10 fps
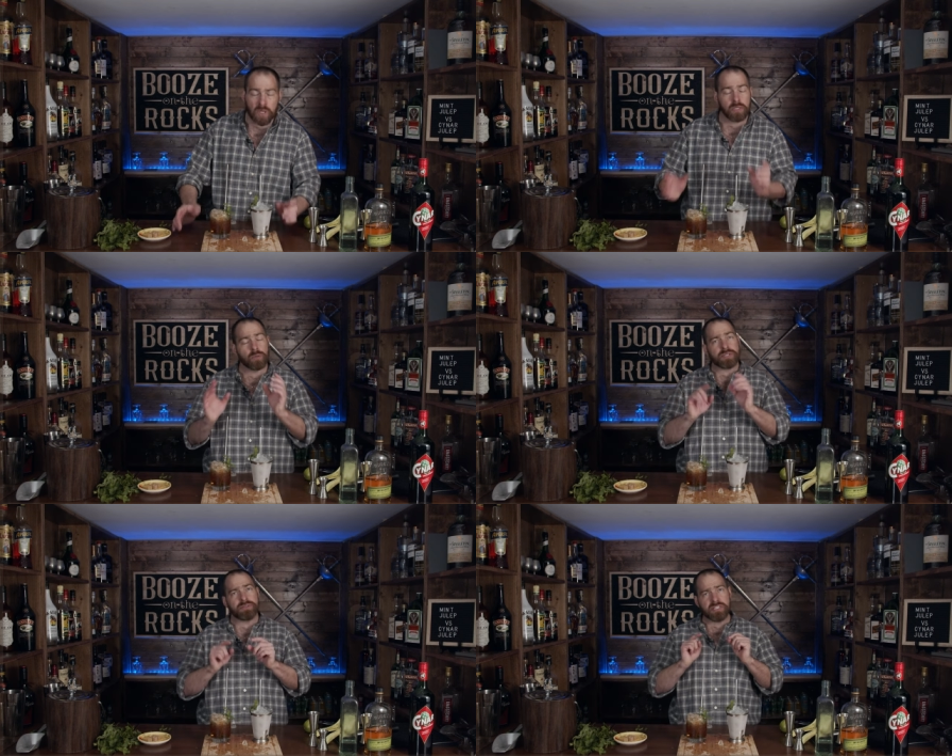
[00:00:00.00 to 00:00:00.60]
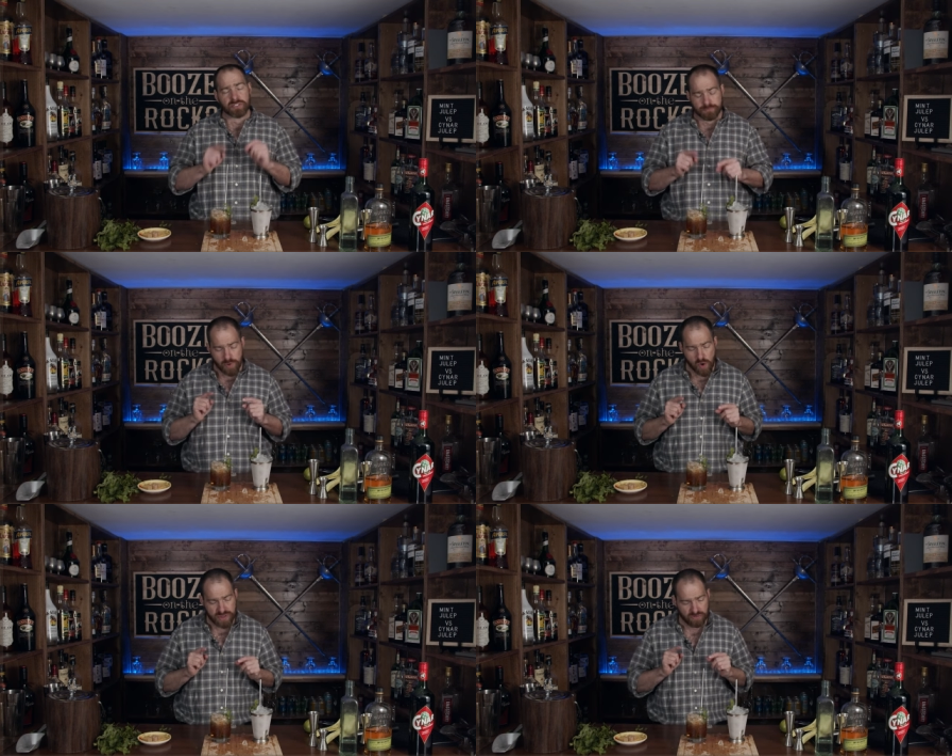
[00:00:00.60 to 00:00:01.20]
you know what, these are
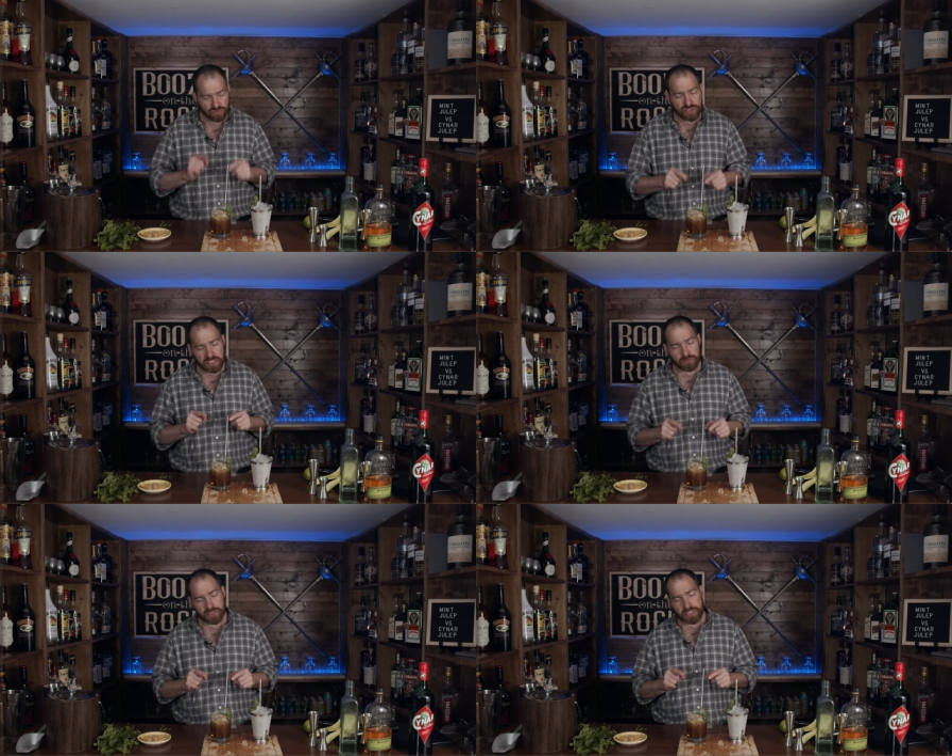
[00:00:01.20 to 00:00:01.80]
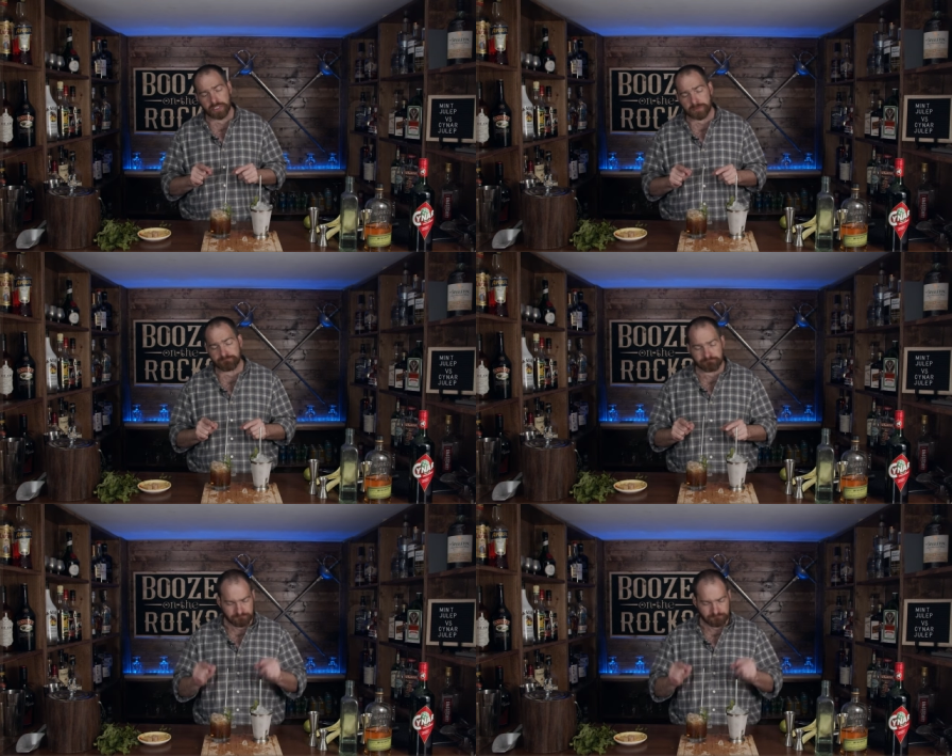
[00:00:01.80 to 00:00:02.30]
both really, really good.